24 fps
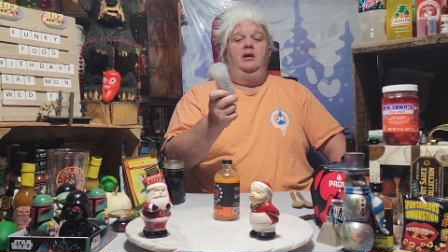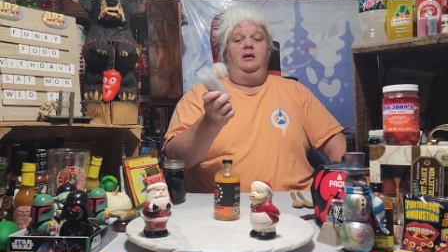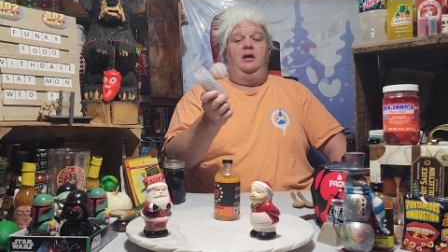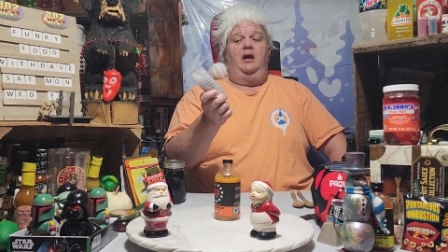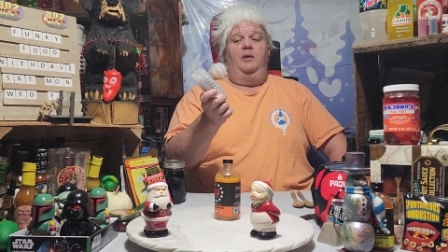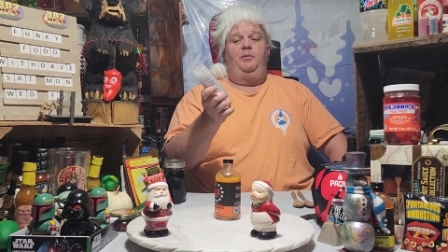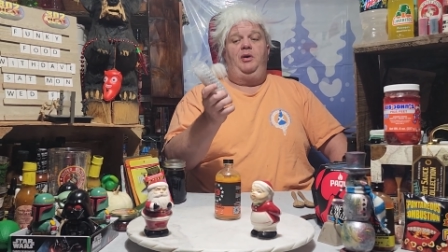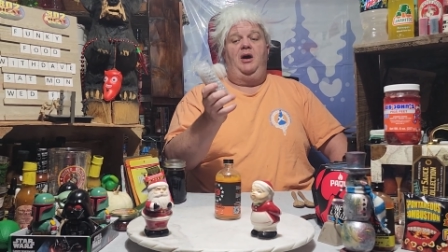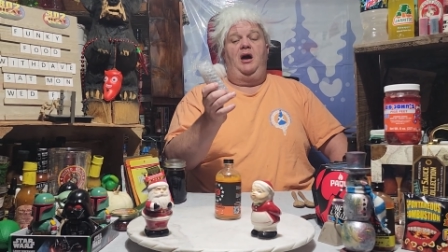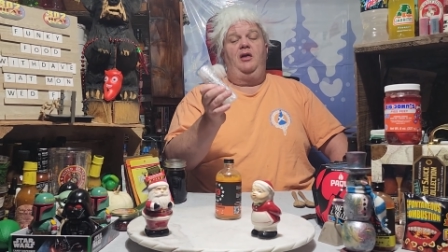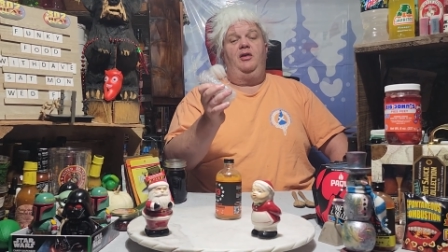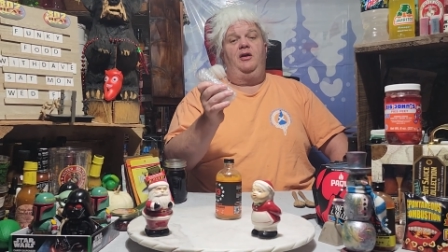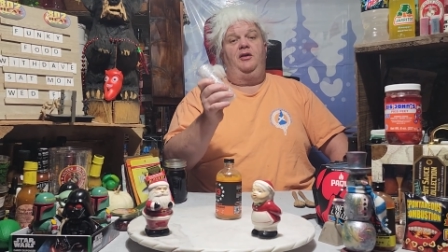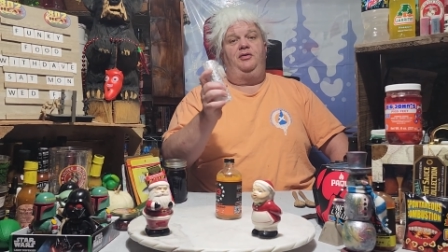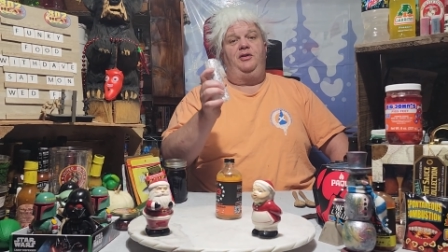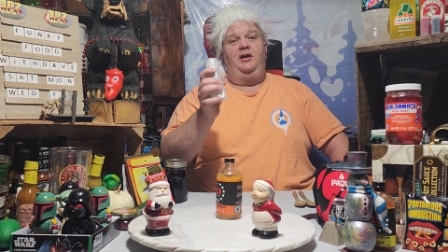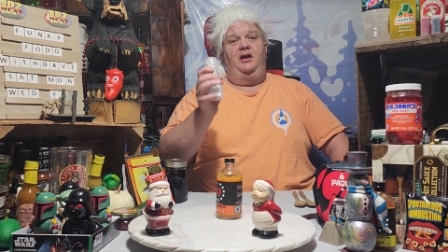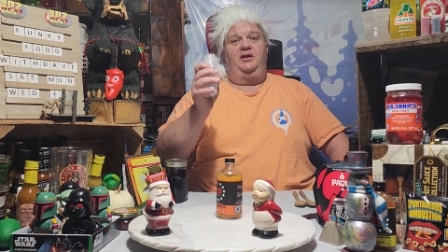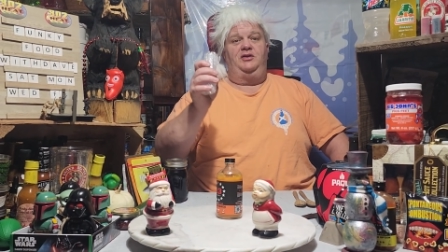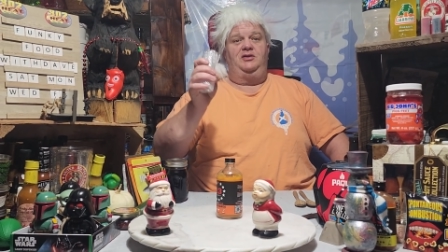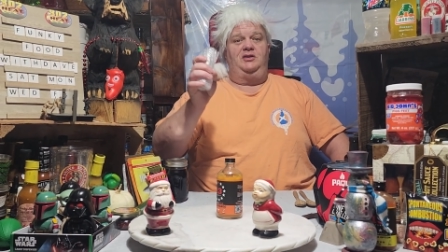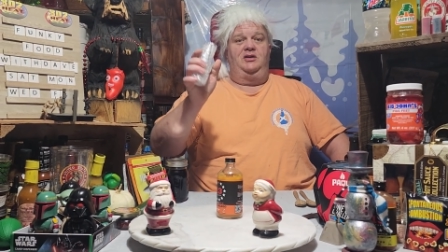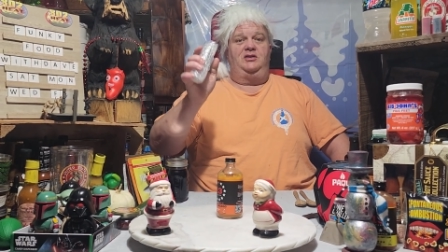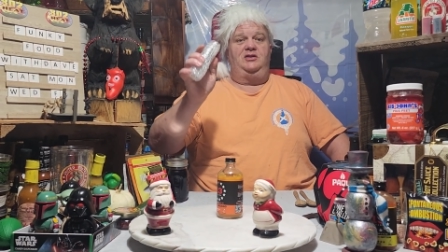Now Paula
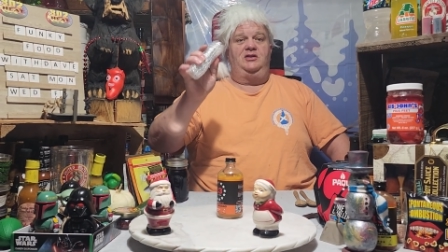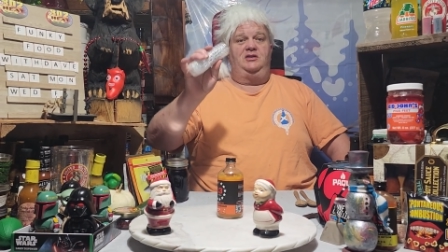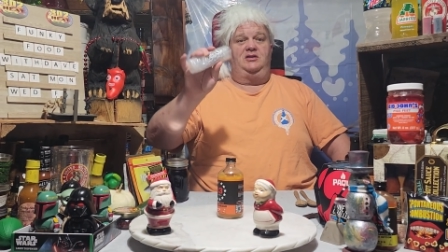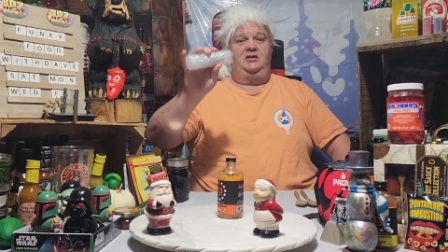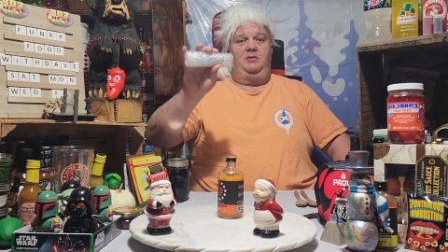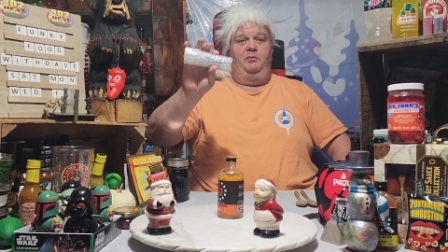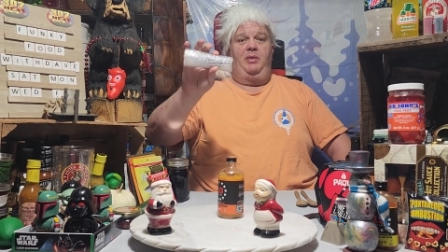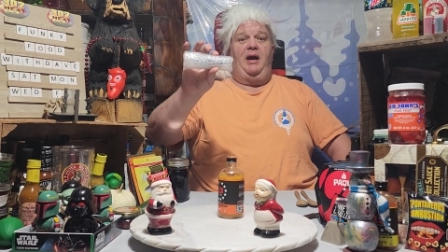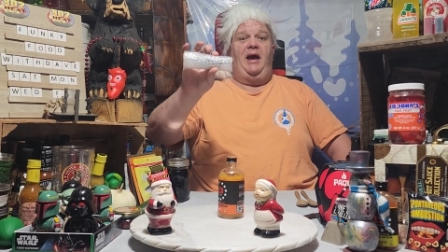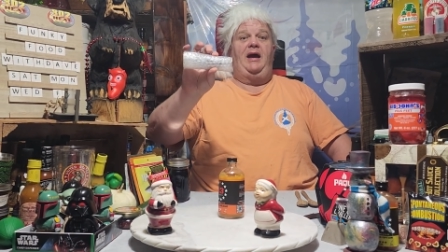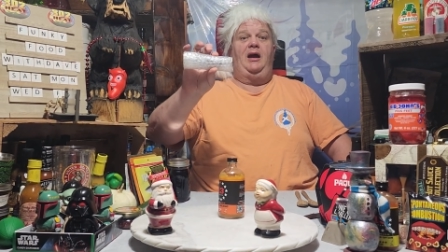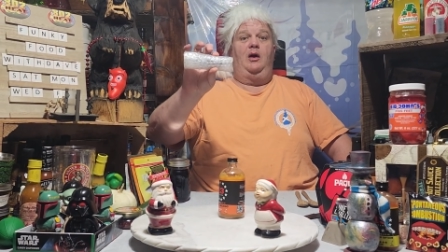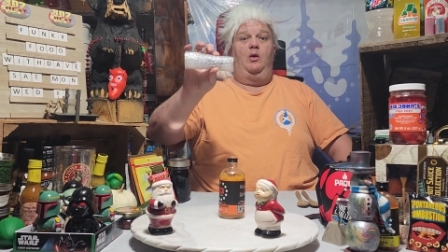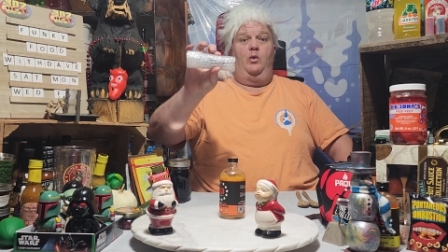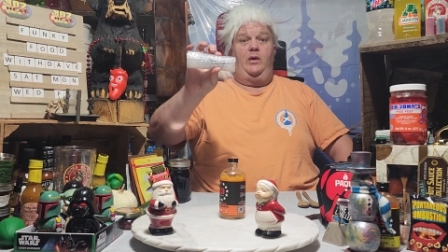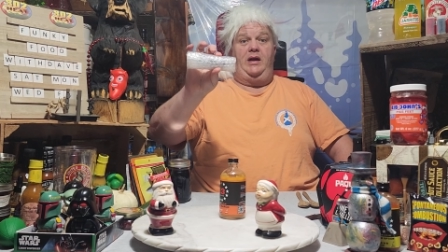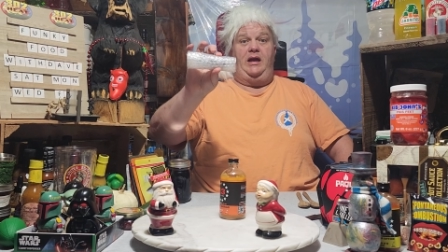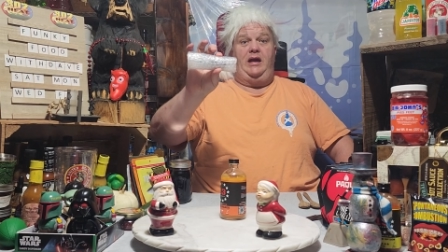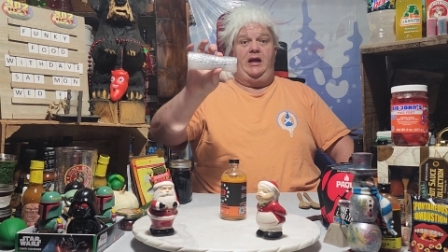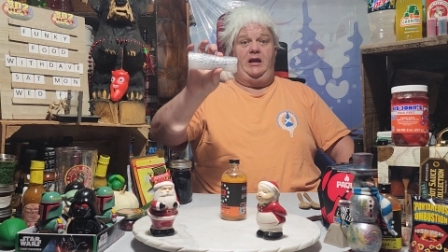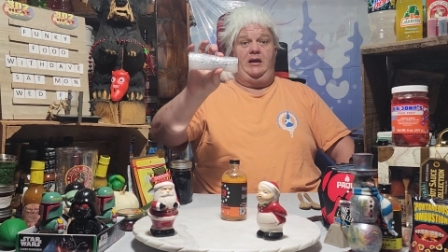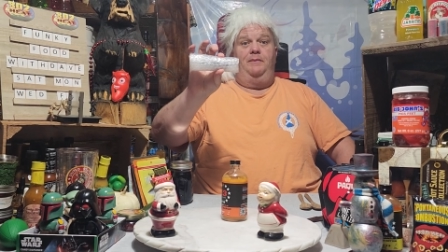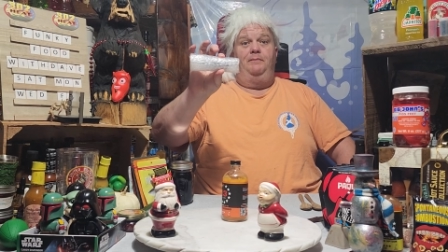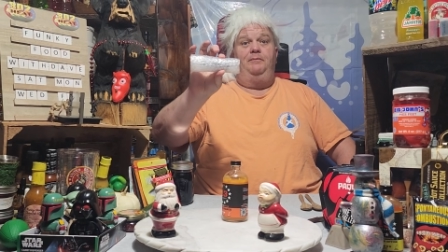thinks this is a bag of
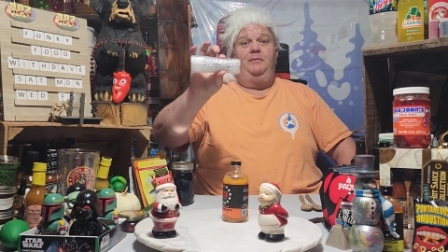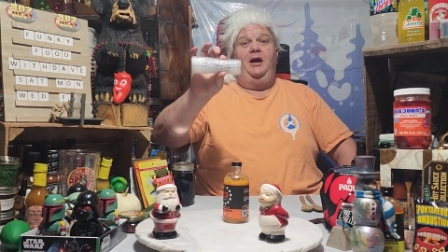weed.